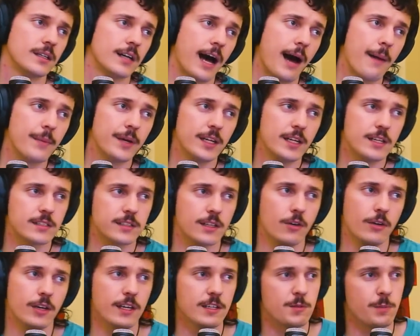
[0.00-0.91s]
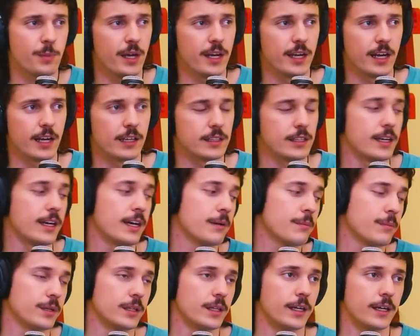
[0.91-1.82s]
I mean, he's low-key spitting at the
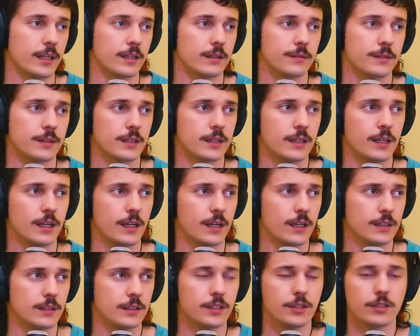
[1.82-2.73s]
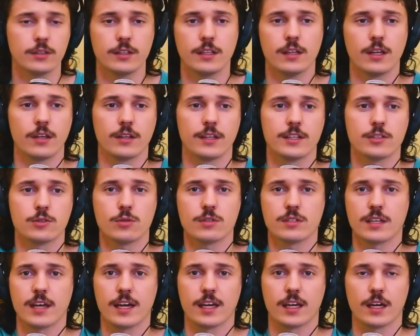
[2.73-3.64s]
end, but like, literally though, this
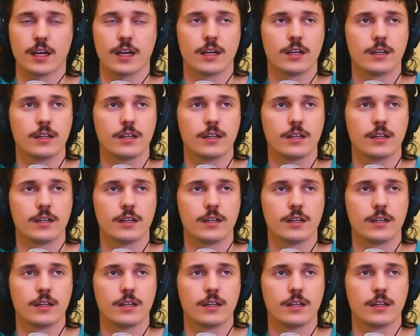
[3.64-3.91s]
was like,